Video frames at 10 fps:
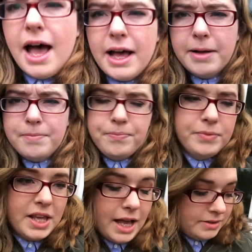
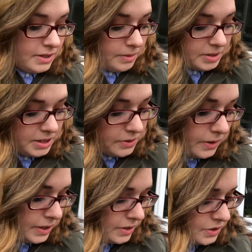Yeah, so I'm going to do
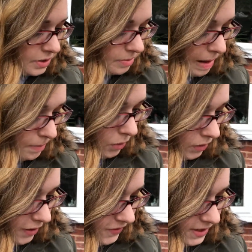a YouTube and blog
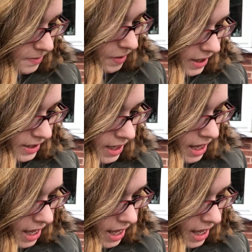loving spread.